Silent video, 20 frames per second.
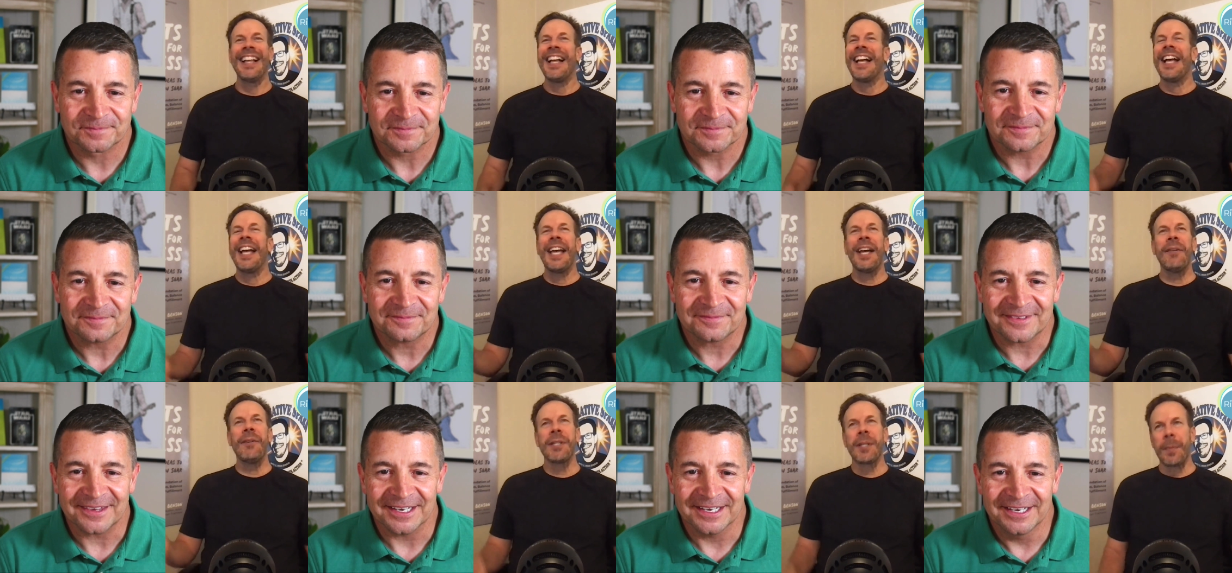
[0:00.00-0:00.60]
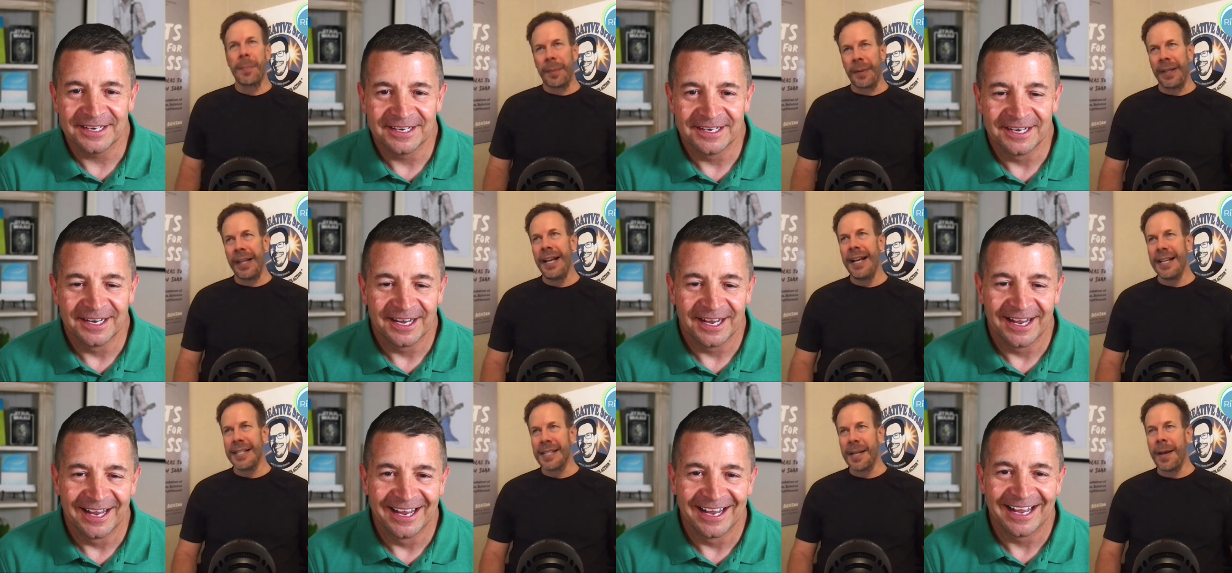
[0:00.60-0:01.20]
Speaker 1: It was a
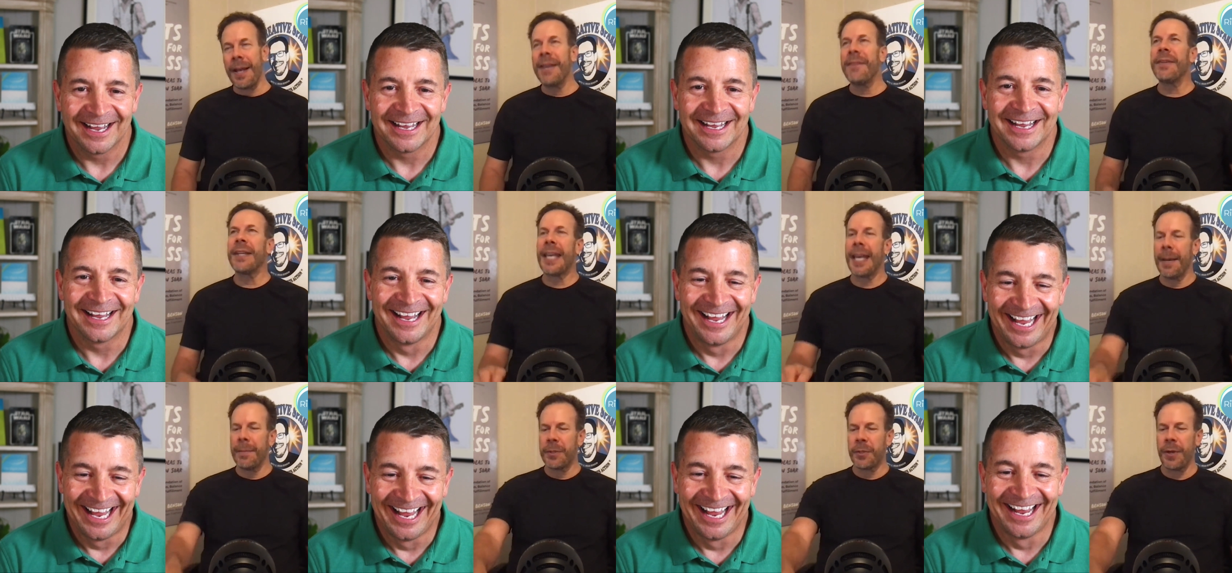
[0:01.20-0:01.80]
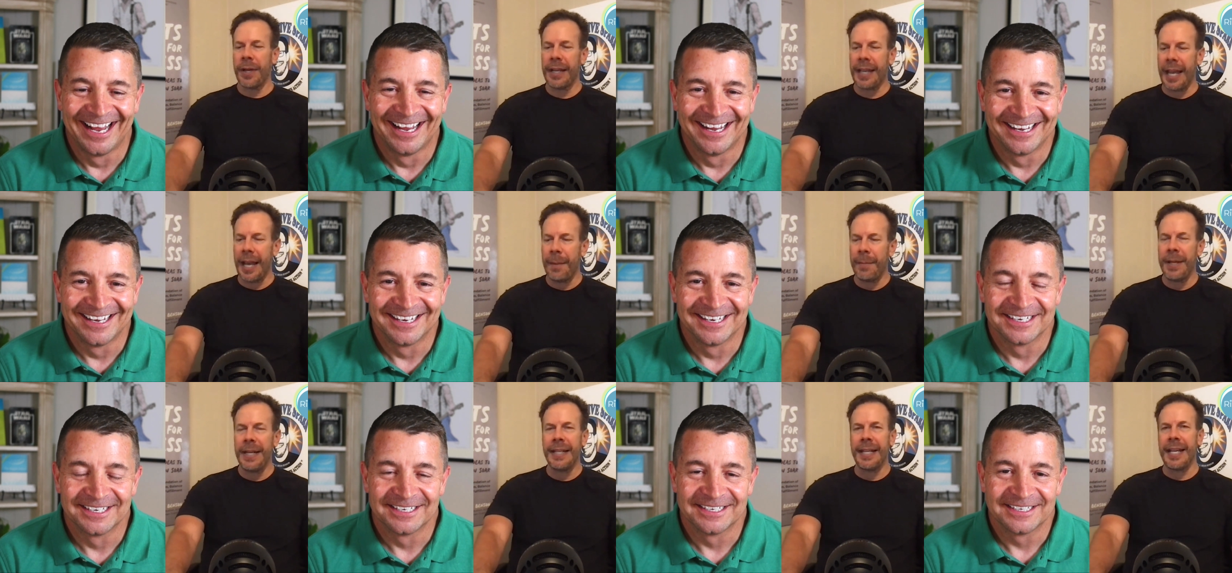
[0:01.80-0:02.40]
blast. I even kept track of how
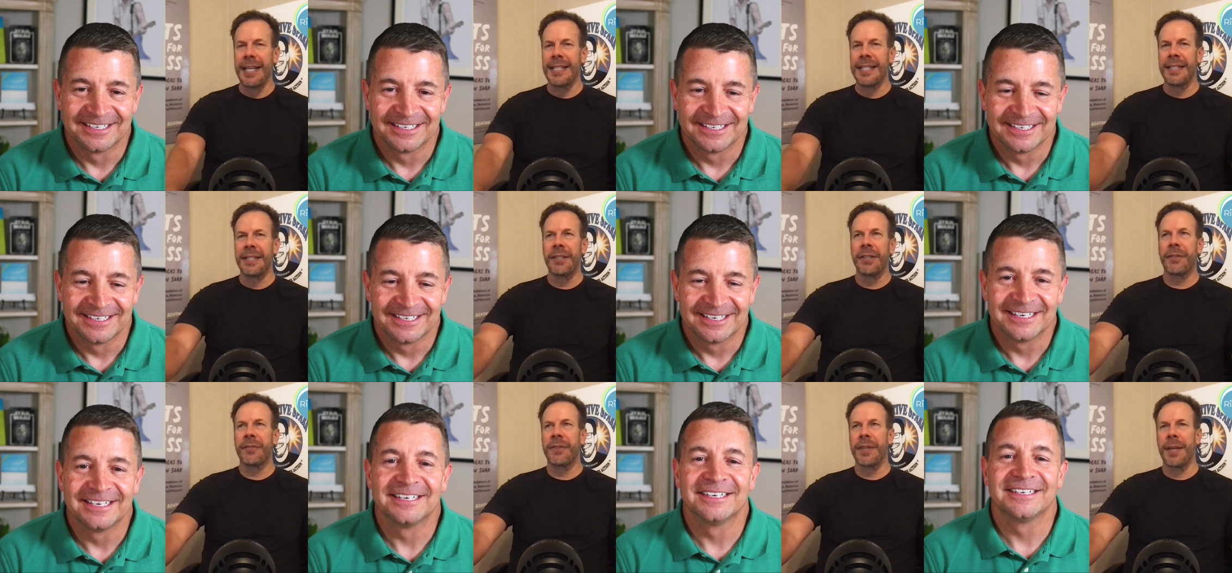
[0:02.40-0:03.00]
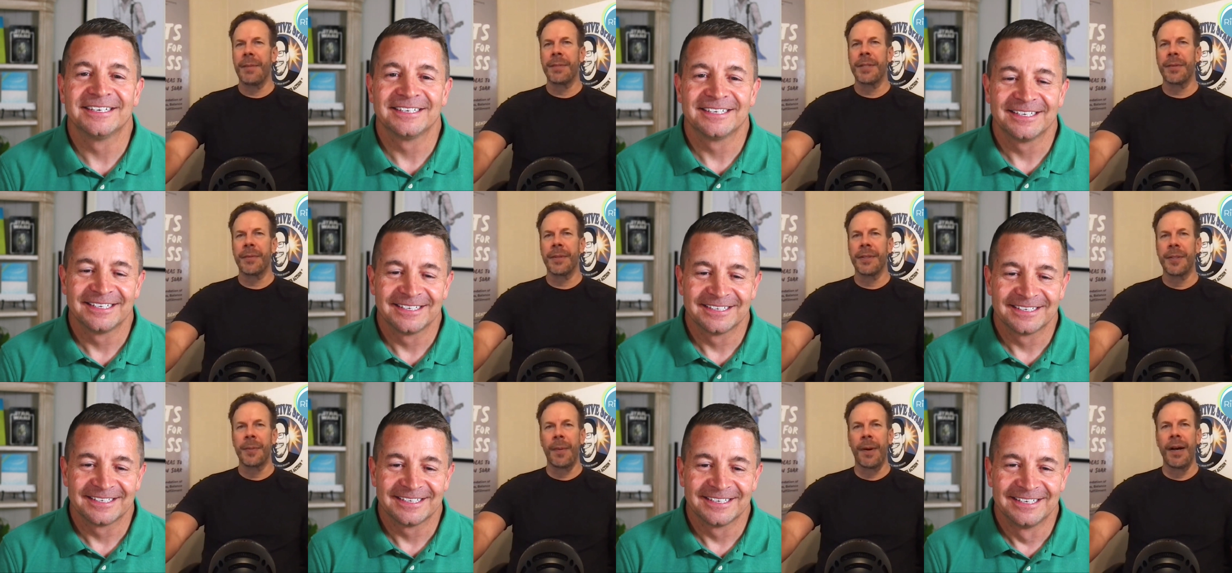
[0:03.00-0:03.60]
many days it took for them to
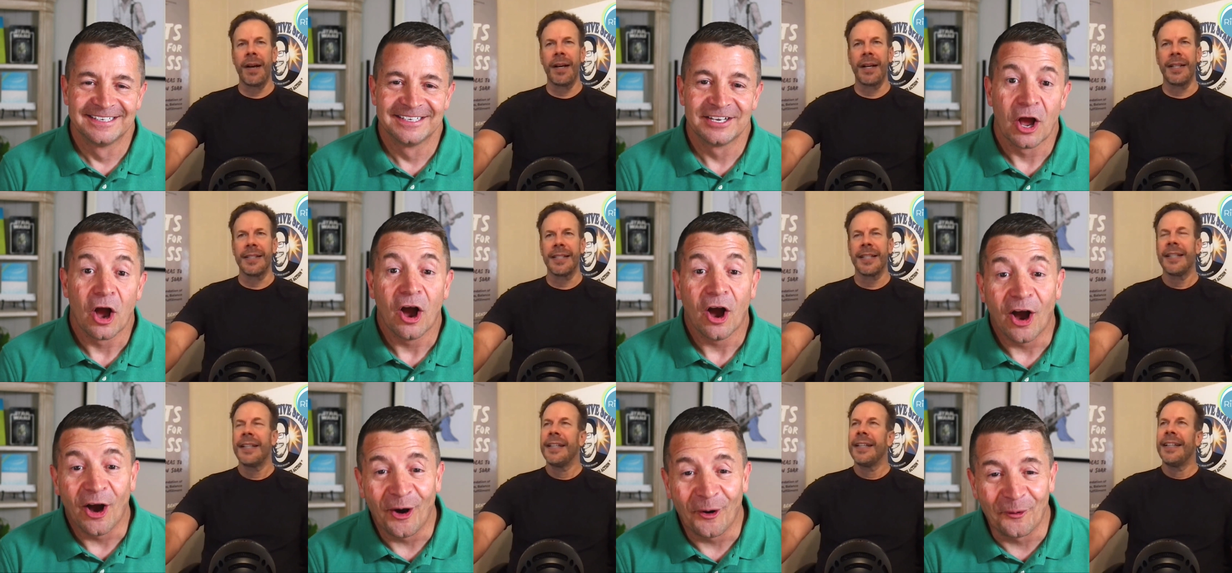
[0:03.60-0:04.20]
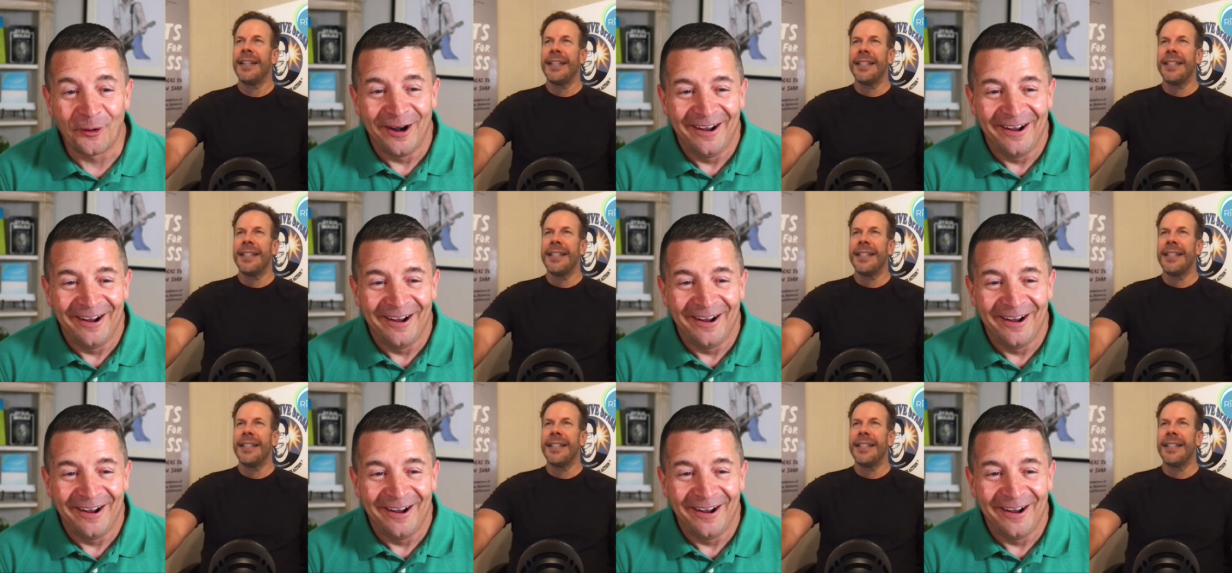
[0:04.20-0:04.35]
respond. Oh.